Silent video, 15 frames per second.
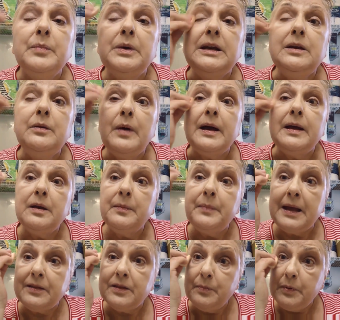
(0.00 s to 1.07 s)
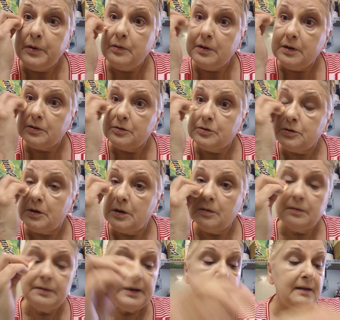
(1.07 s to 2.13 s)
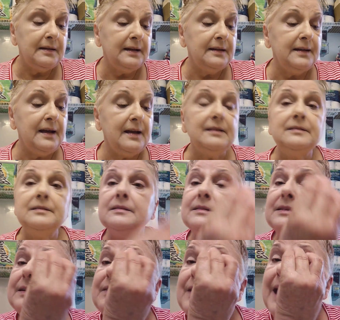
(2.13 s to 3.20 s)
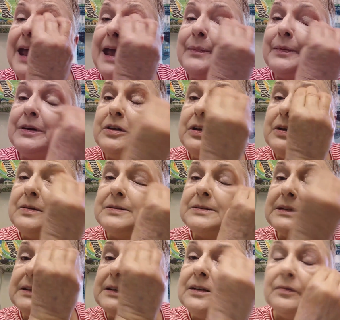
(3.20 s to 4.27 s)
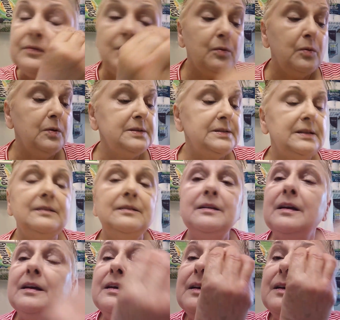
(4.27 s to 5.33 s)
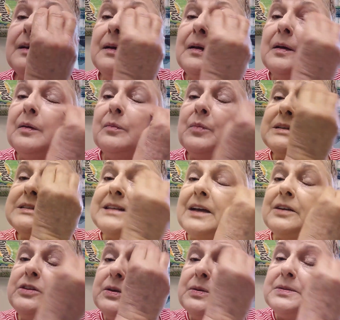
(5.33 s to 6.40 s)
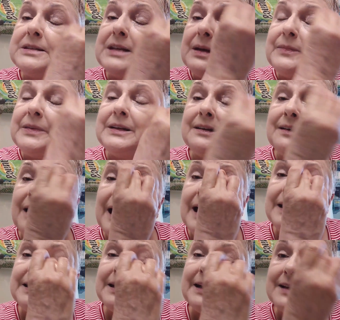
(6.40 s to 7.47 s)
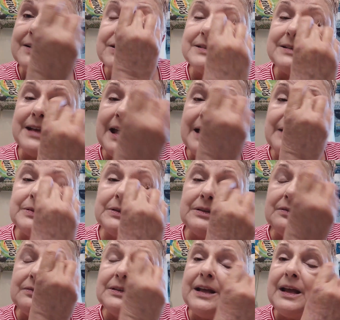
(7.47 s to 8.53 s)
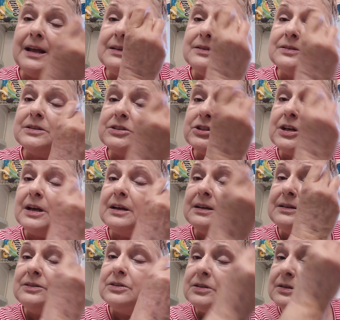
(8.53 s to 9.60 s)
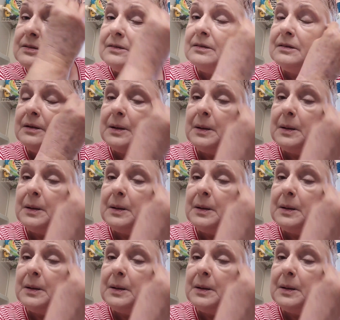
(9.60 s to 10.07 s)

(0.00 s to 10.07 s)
But anyway, about the BeautiControl, now I got in the habit of using it, of course, and once I use something and like it, I just absolutely hate to change.